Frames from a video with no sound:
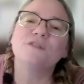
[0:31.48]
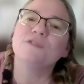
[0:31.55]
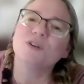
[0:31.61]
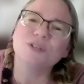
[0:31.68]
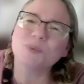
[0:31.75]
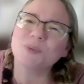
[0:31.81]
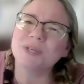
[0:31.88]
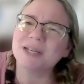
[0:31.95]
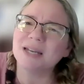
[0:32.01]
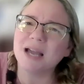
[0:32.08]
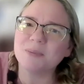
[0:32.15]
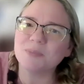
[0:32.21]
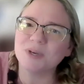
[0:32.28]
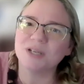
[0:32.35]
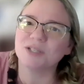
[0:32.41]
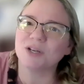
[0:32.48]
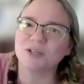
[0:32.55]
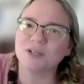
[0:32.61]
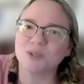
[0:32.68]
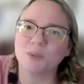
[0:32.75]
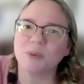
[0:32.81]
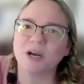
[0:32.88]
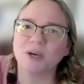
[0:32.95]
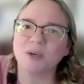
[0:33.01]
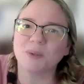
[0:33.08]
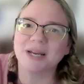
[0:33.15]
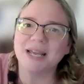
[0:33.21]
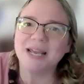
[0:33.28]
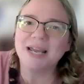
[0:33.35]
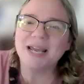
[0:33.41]
The first one I'm going to talk to you
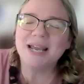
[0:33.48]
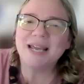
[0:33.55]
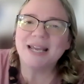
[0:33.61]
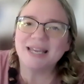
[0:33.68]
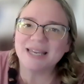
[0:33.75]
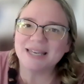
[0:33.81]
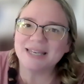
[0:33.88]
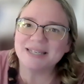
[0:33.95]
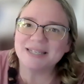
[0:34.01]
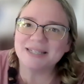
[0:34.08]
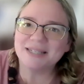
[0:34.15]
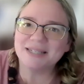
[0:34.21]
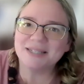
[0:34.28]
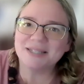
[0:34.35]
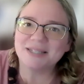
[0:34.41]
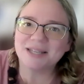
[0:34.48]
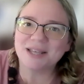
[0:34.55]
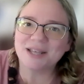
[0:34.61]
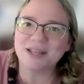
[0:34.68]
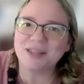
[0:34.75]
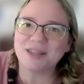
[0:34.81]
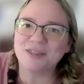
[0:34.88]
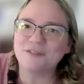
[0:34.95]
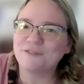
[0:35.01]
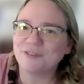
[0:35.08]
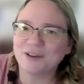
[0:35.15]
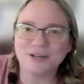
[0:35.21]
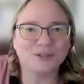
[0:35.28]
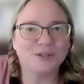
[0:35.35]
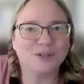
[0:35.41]
about is the
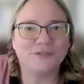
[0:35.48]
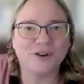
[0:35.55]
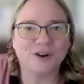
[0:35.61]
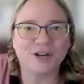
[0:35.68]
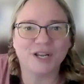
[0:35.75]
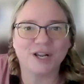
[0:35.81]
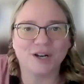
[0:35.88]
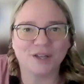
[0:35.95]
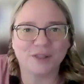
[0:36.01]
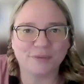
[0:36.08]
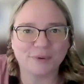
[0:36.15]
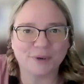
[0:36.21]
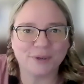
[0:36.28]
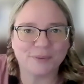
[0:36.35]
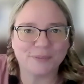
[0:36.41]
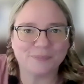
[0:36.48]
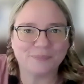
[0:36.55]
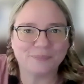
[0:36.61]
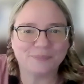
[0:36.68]
funnel you've already gone through.